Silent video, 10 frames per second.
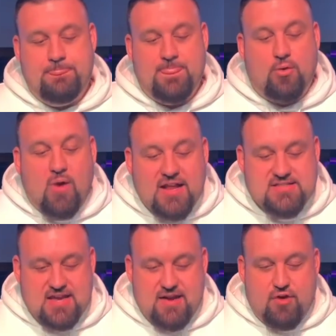The right
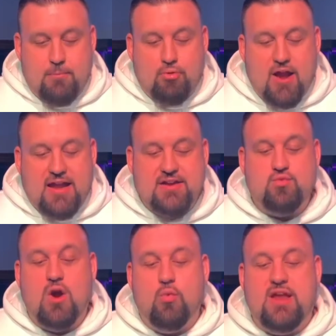side of our brain is
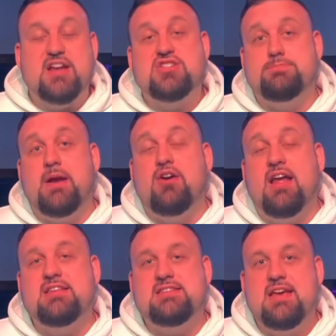where we
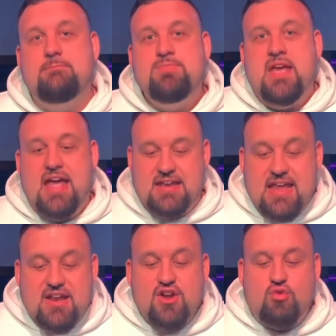experience an
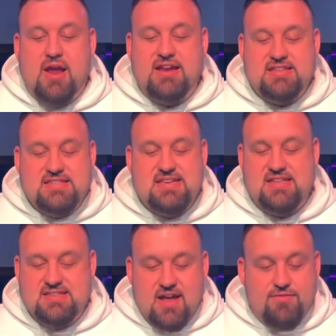integrated
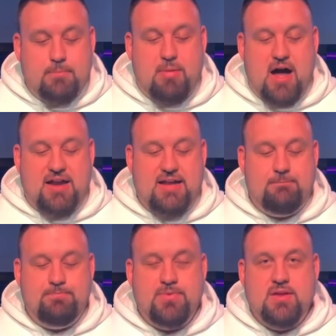sense of the body.
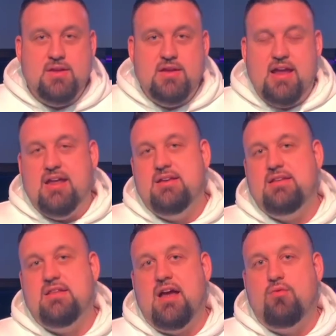And
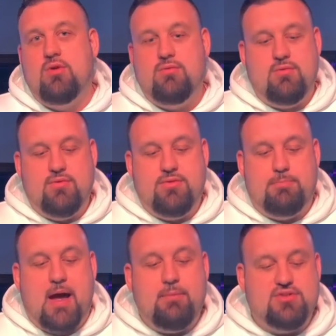I re the
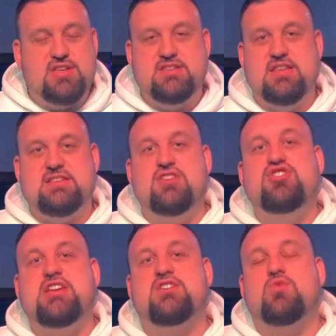Bible says this that
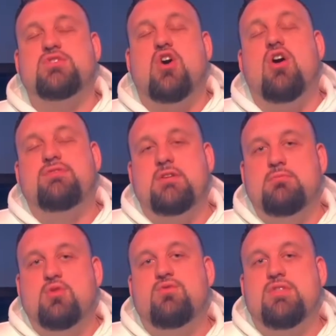Jesus was often
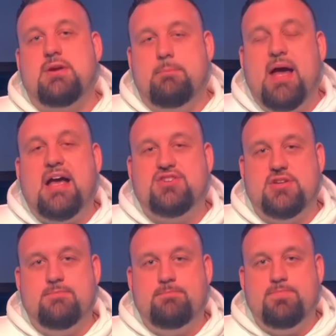moved with
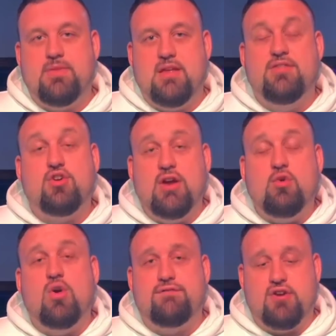compassion. And the
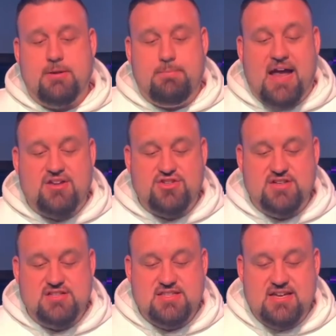Greek word for
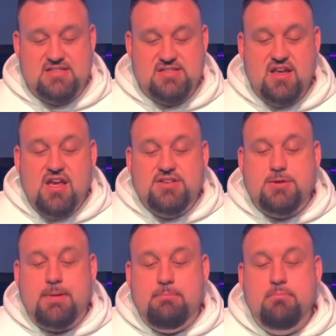compassion is this
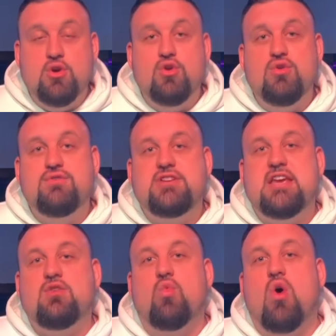to be moved
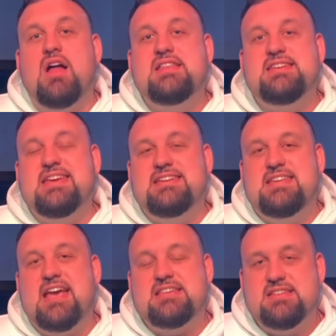in one's
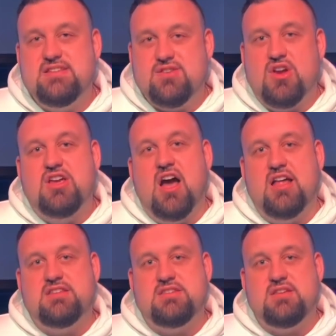intestines or
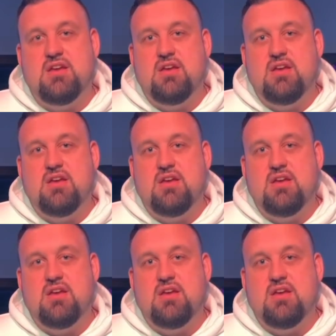guts.